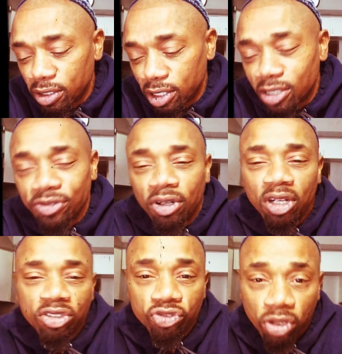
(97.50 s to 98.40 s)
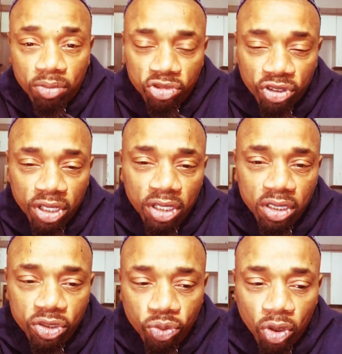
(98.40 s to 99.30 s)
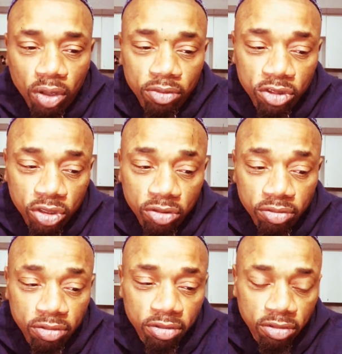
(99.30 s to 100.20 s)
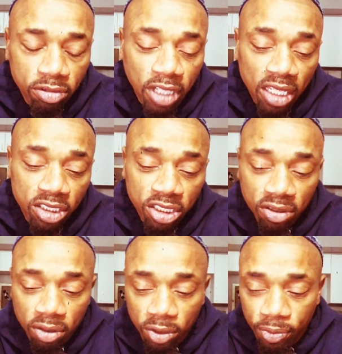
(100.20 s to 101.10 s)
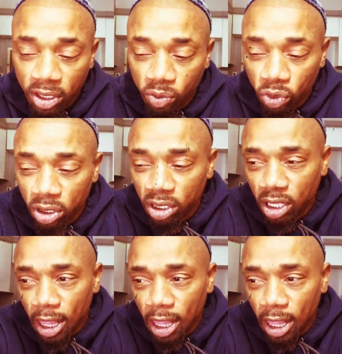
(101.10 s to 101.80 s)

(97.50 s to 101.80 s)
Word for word: as far as Trump draining the swamp, you know, that's generally been what